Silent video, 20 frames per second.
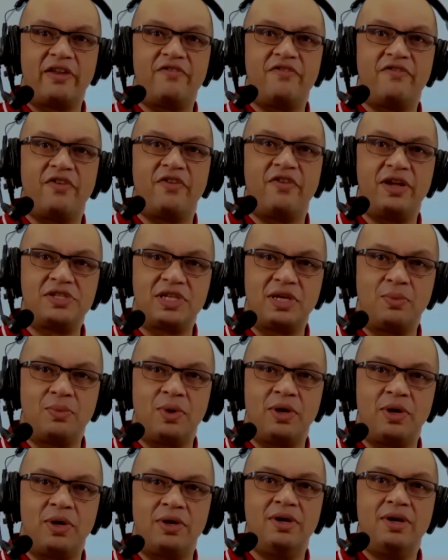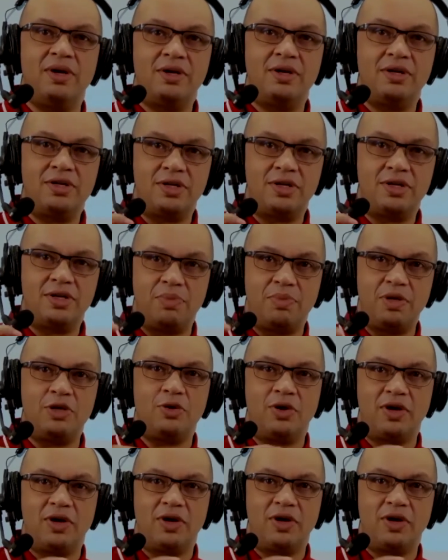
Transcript: Find someone to be your